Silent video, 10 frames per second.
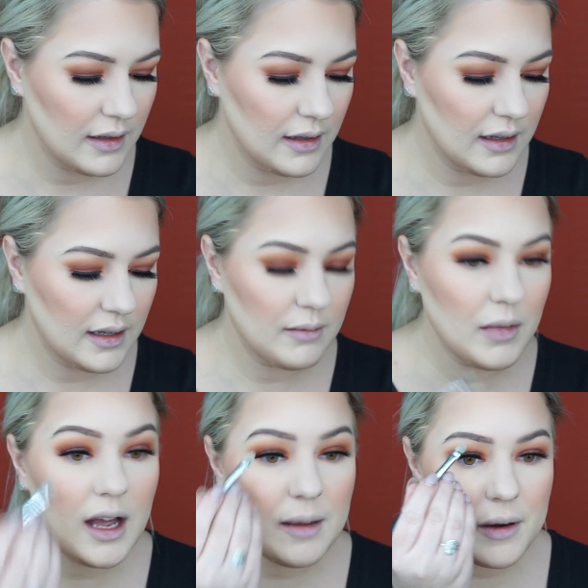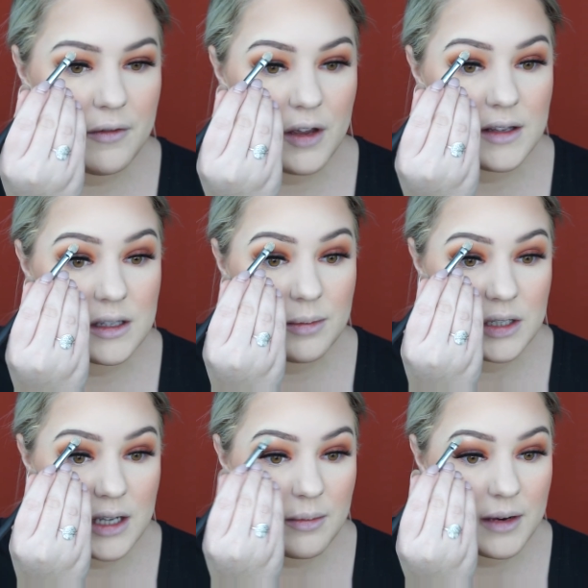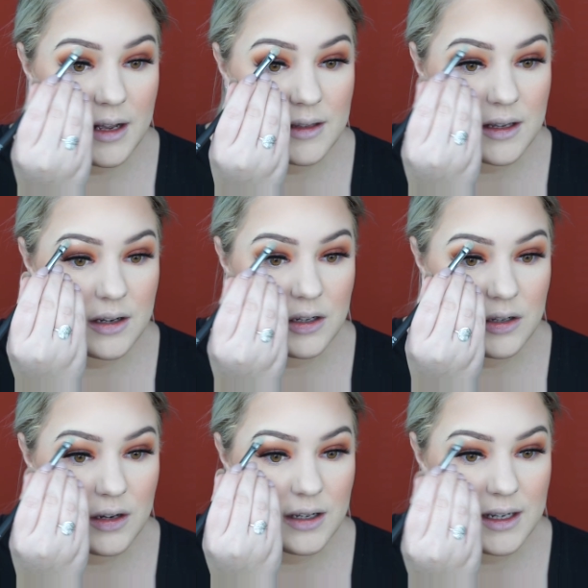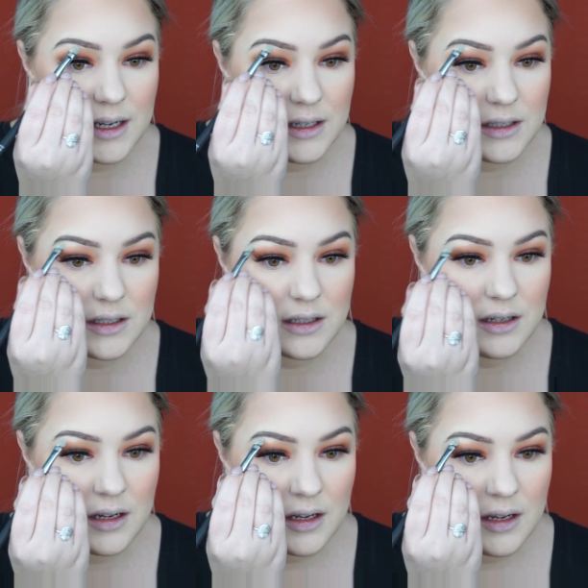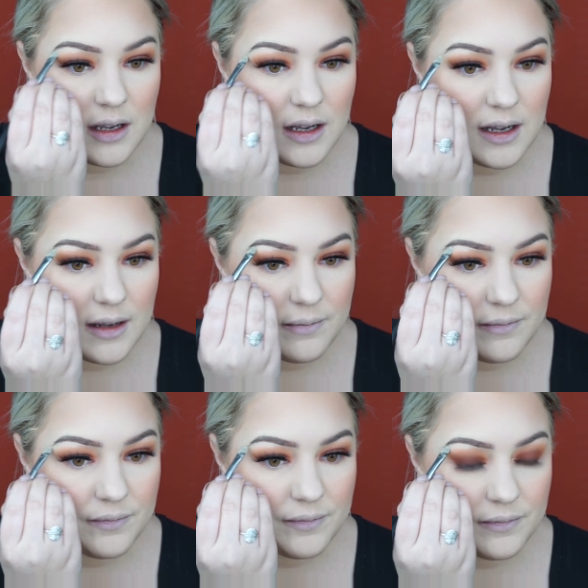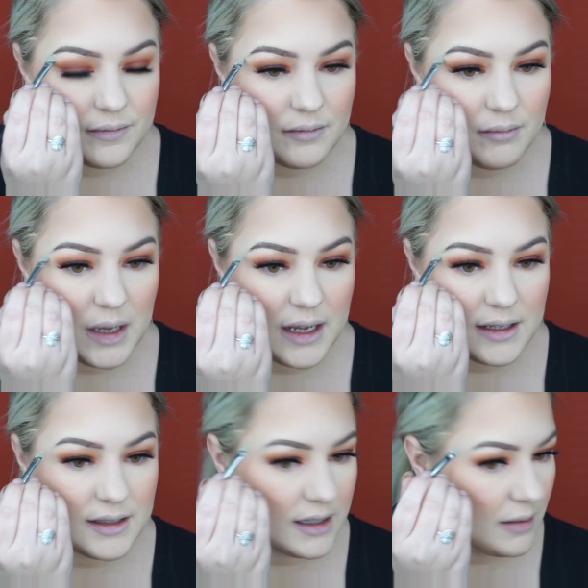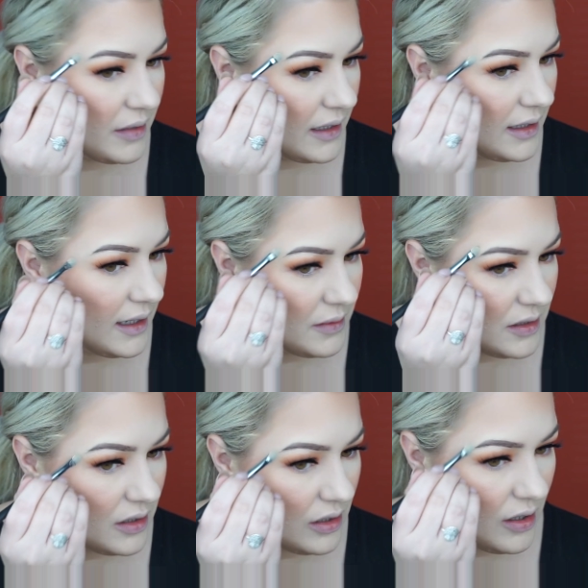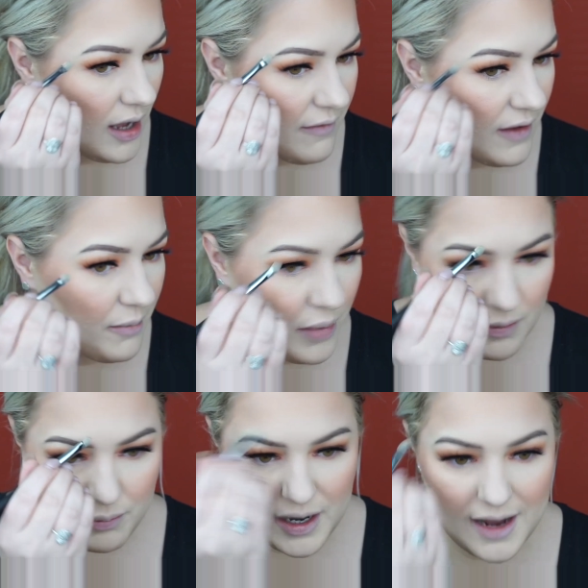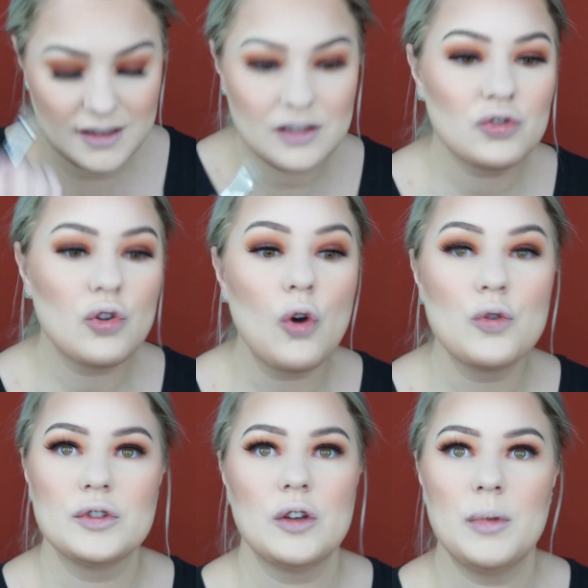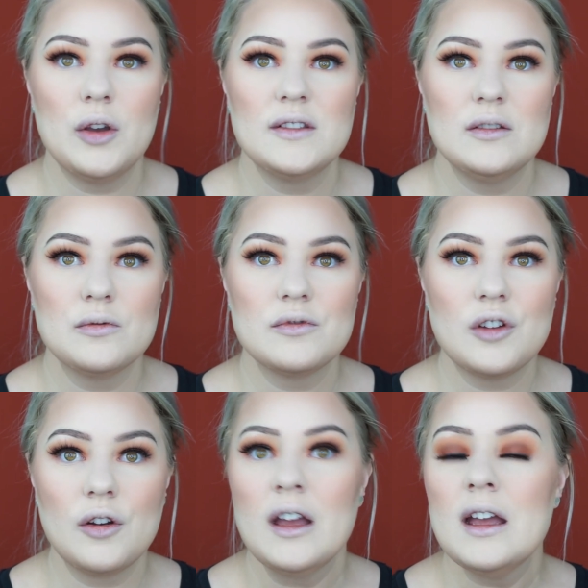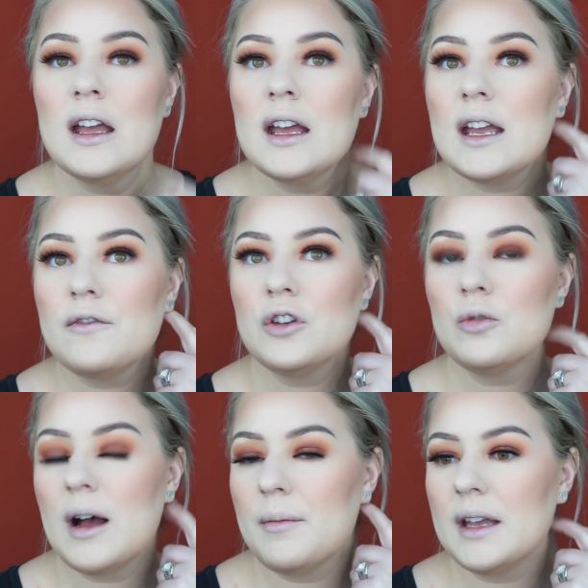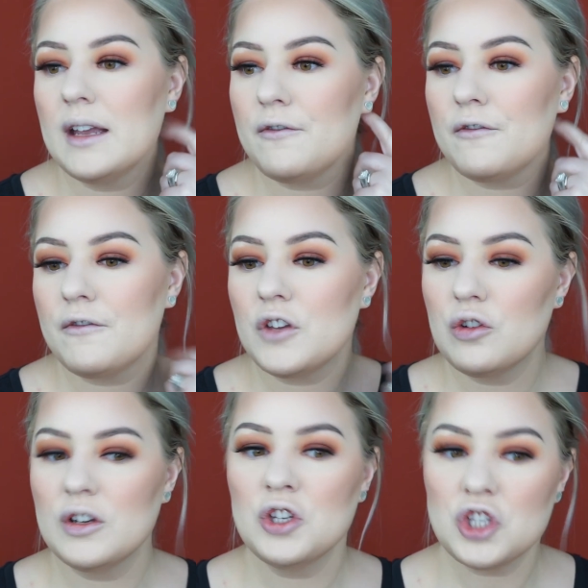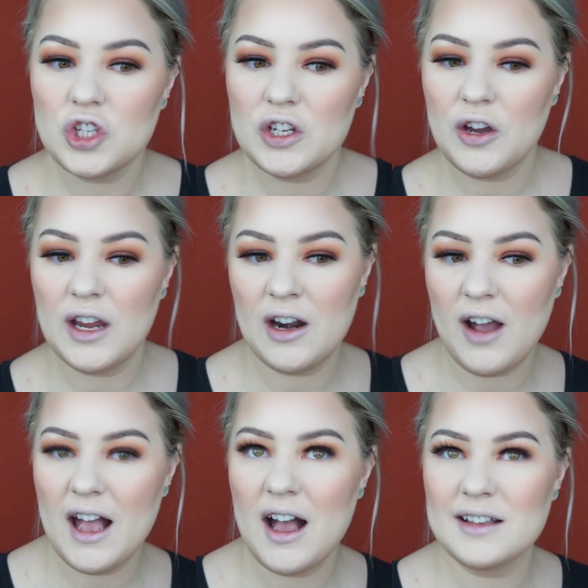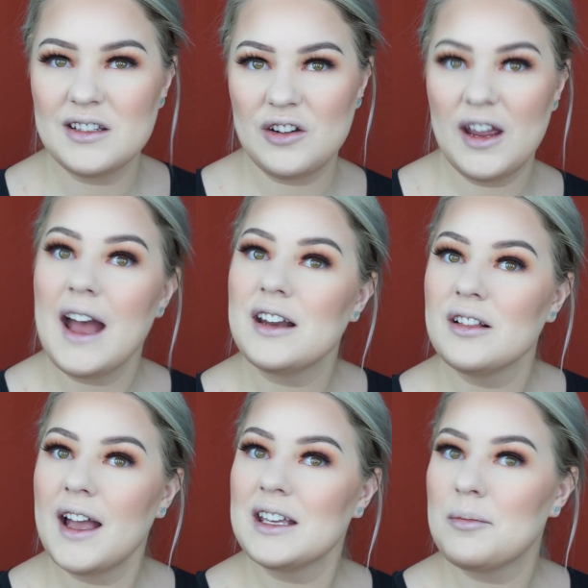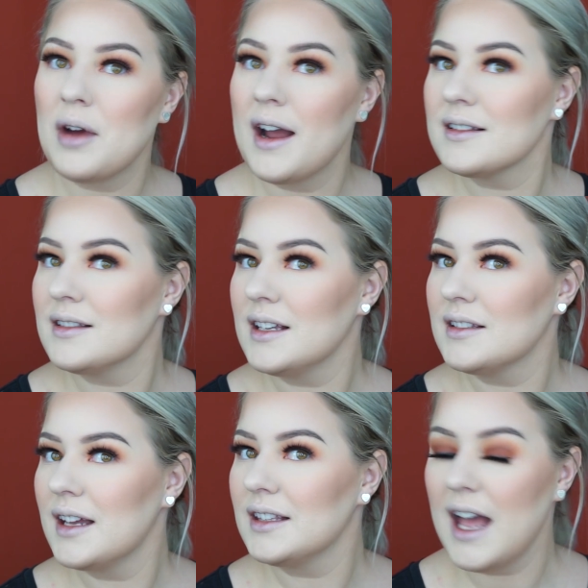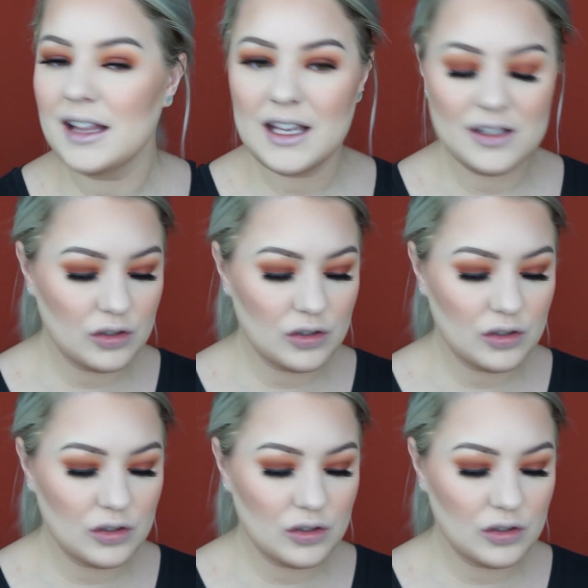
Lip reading: I prefer super sharp brows. You don't need to, but it's completely up to you. I find brows so personal. So if you're in the studio and I ask, you know, how do you like your brows and things like that,